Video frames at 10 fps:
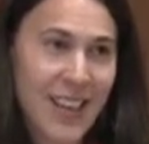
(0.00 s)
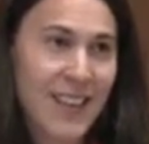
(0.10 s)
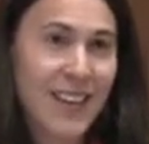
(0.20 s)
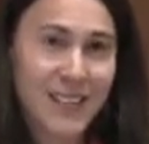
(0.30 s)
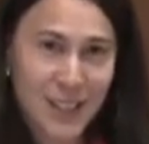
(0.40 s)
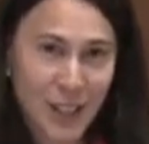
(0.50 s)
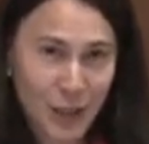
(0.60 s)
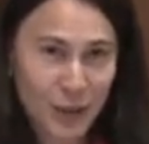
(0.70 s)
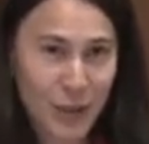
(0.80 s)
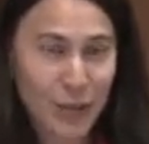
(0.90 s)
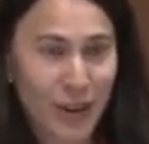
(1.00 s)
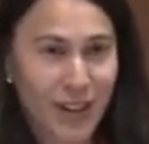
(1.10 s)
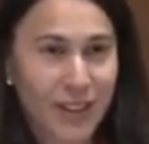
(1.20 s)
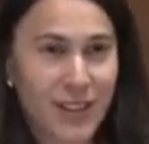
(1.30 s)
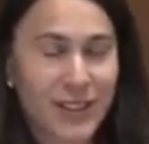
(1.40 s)
they continued to
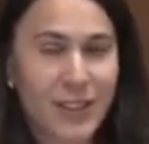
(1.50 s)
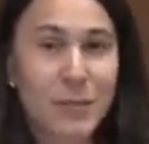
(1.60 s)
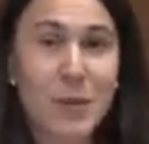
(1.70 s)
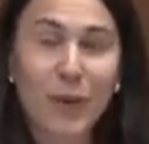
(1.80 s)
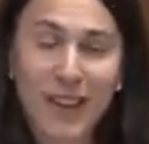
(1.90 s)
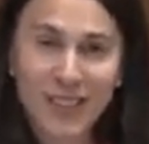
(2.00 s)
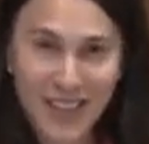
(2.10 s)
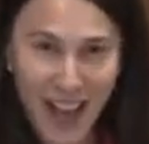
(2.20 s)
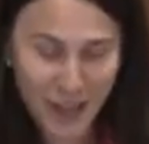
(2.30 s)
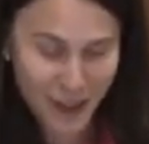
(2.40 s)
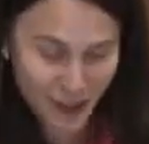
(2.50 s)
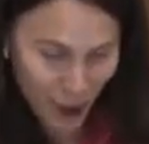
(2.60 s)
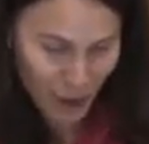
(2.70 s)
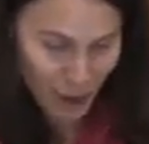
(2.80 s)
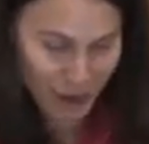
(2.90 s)
work, to be present at the
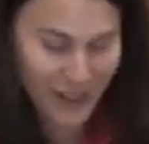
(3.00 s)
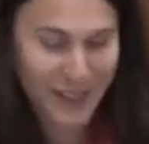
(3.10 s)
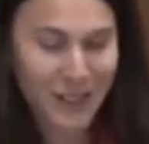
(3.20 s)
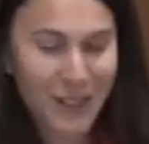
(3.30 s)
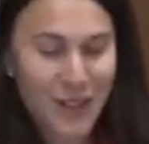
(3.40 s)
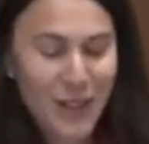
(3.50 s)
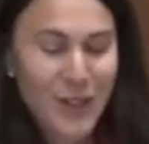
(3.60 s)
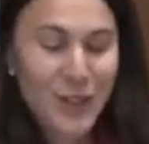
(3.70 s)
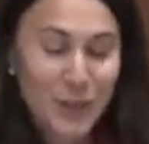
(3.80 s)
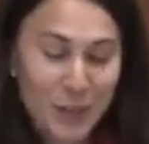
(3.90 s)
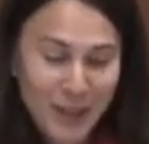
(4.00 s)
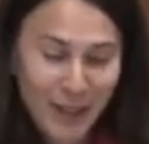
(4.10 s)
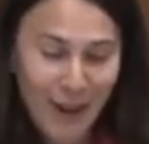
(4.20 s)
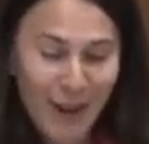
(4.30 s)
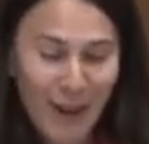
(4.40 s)
disarmament, to be
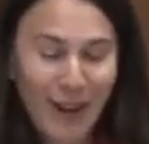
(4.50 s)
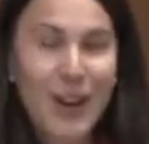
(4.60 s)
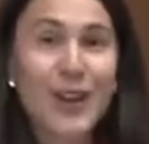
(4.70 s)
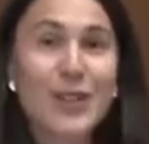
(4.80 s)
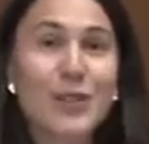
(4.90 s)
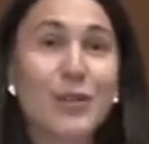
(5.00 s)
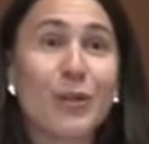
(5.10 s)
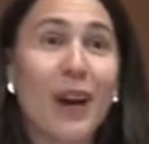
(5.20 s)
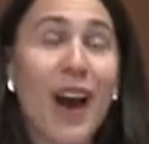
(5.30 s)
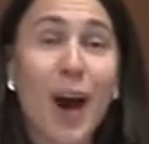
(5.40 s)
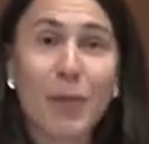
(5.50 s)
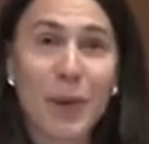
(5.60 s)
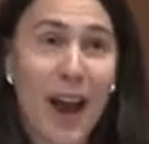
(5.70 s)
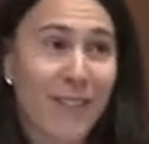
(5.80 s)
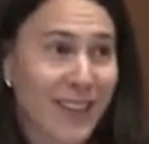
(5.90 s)
there to help
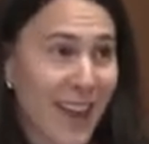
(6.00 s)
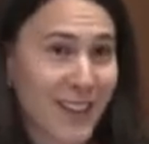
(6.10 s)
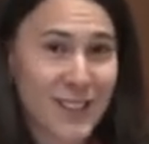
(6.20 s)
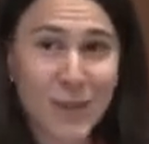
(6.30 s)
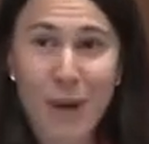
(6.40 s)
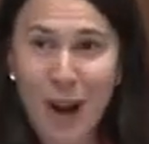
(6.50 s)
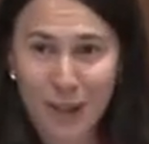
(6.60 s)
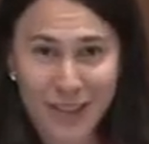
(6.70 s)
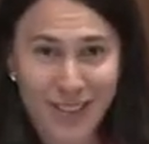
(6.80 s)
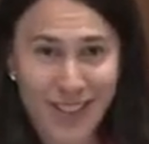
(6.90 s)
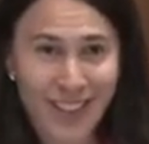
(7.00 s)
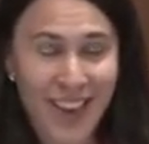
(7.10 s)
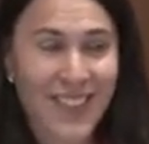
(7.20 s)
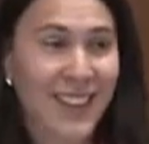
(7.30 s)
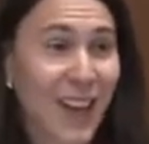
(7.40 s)
advocate democracy
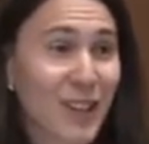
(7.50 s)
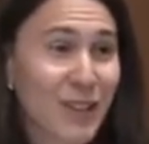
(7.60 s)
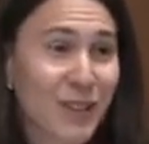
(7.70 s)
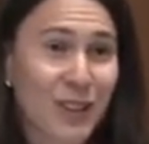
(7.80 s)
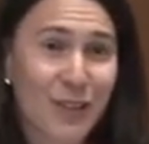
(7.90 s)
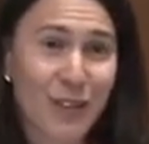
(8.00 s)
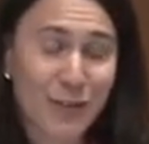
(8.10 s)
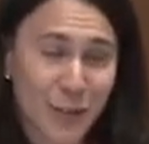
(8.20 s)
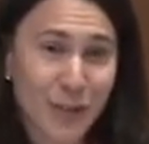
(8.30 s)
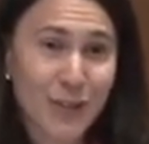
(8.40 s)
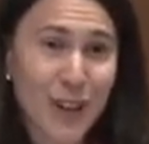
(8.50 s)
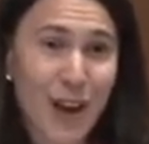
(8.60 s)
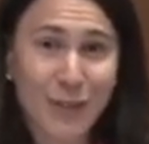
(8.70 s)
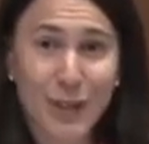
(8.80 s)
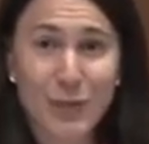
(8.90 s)
and the election of the first
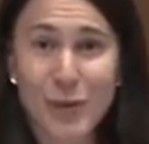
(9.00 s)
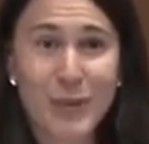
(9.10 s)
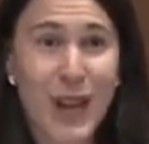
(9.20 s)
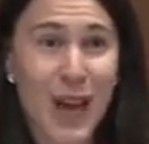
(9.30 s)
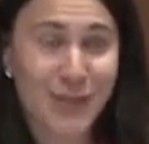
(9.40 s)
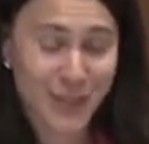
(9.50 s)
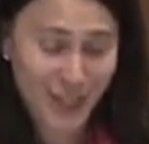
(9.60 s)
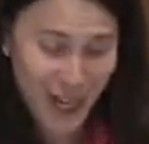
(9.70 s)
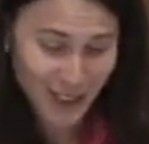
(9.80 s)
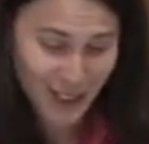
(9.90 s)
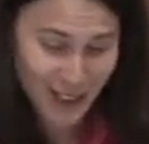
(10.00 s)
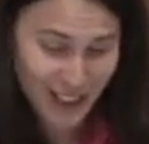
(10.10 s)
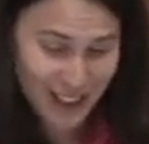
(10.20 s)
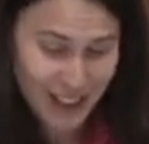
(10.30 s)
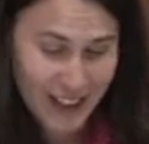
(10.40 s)
African woman head of state.
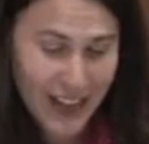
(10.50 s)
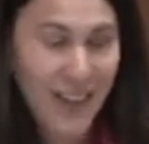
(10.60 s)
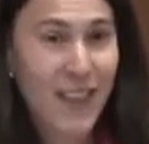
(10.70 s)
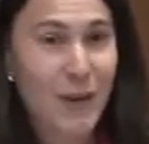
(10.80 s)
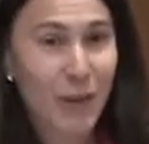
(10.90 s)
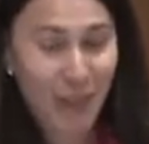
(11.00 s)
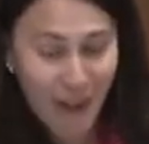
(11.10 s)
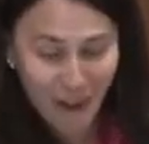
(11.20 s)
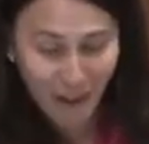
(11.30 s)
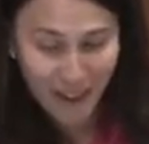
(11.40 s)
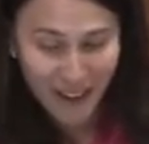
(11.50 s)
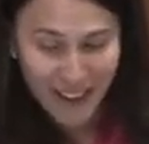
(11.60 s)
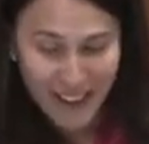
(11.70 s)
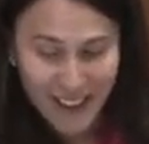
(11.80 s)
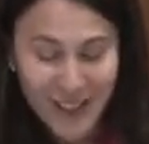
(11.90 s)
And they were there
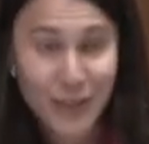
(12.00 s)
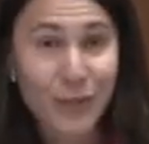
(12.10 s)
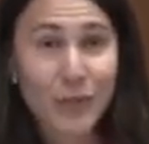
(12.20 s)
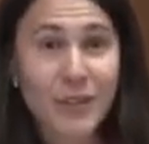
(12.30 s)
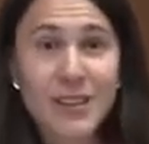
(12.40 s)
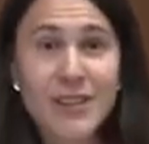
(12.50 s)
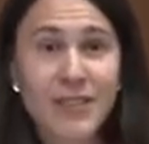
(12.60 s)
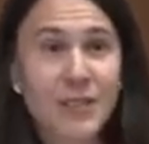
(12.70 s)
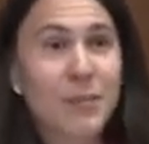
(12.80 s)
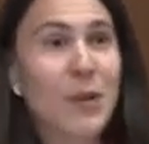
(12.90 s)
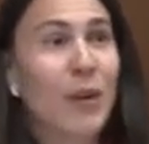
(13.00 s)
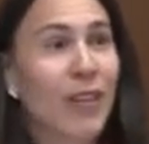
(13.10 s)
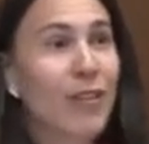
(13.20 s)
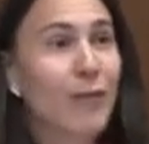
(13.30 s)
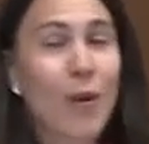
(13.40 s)
to even be
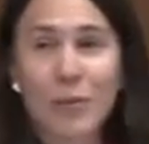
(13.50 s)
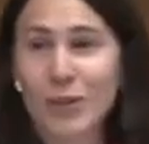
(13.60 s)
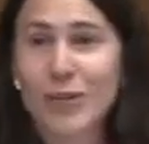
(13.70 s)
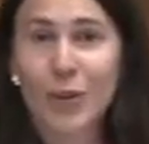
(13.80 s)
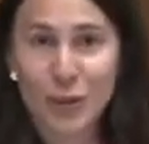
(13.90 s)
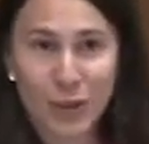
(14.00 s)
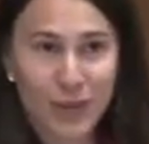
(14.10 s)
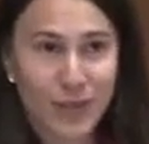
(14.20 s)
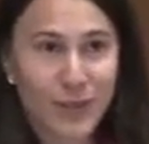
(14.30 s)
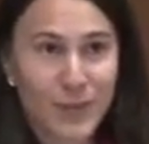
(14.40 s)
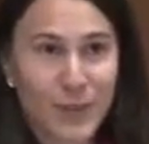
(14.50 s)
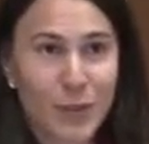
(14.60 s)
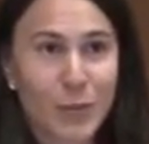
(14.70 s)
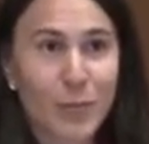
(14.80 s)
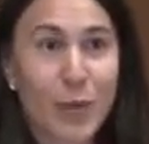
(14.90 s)
with former soldiers
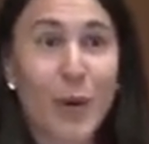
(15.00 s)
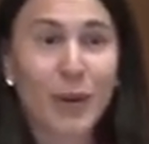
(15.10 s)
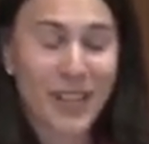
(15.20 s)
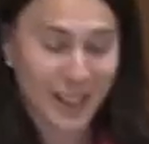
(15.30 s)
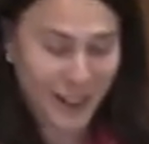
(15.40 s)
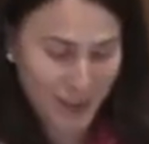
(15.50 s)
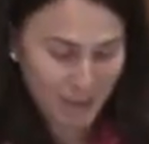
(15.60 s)
to promote healing.